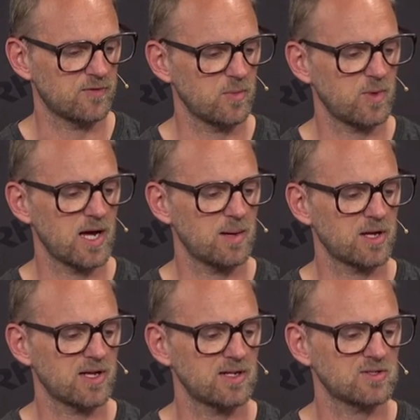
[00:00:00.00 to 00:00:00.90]
firmware
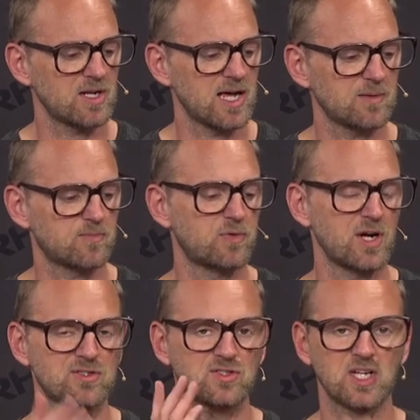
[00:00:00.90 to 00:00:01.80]
application and
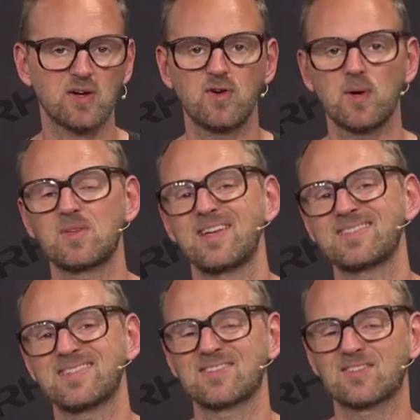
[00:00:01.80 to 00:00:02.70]
press check for
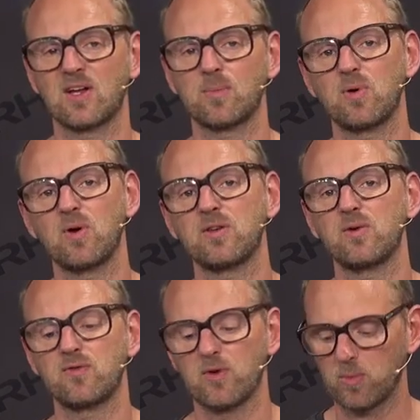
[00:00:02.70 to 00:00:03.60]
updates. It's going to pull a
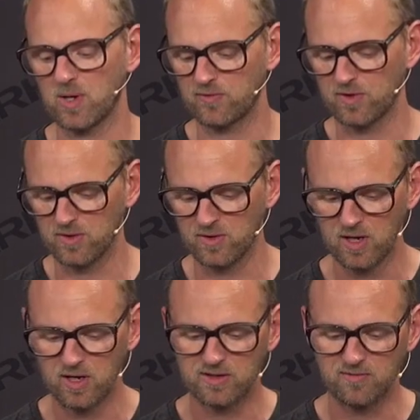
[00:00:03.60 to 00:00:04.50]
new firmware for your
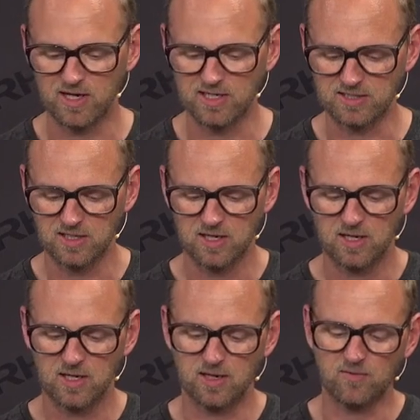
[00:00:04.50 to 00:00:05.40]
device
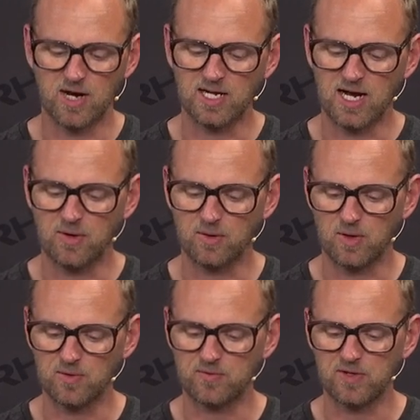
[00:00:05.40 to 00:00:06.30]
right out
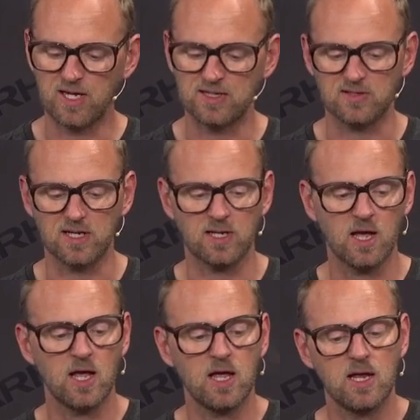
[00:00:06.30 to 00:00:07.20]
of the internet.
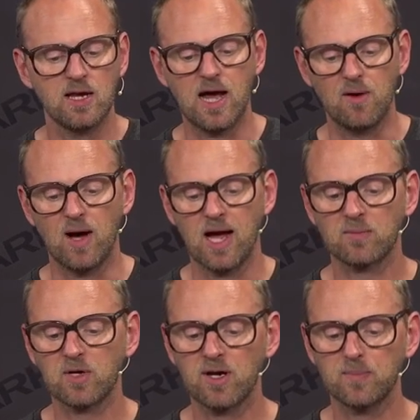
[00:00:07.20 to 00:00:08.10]
Now,
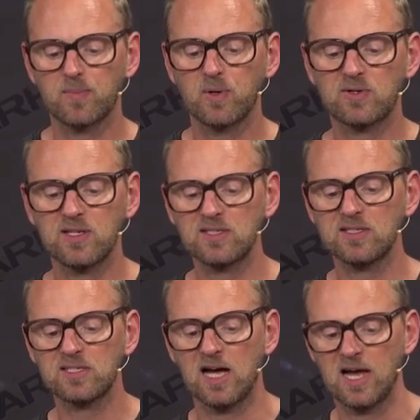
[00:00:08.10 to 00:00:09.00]
I'm going to put this
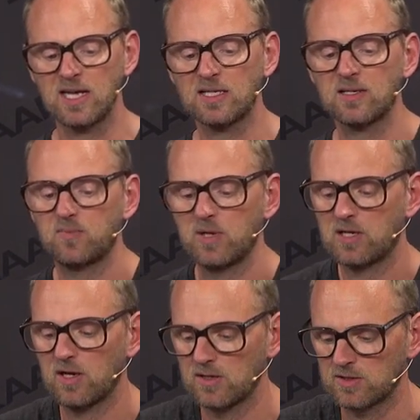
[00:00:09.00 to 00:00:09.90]
aside,
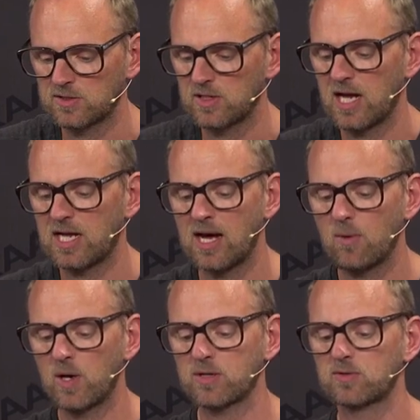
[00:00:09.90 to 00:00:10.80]
because I
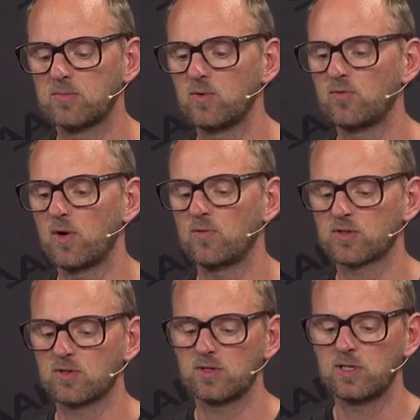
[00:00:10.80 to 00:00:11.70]
now want to move over
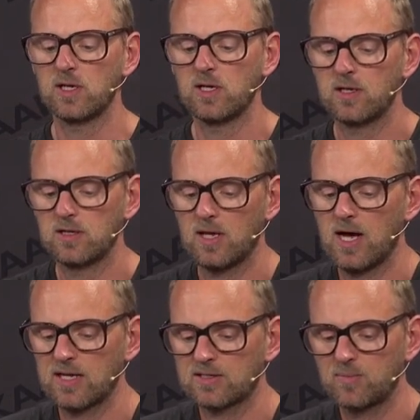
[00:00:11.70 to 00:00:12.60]
to the
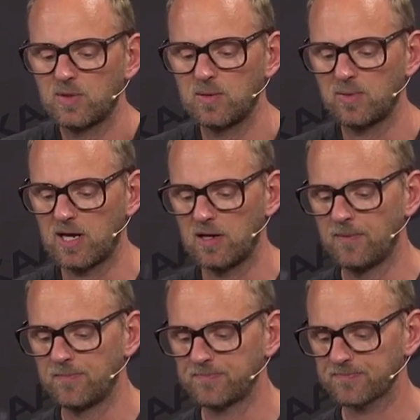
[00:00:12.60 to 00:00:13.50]
RCP panel.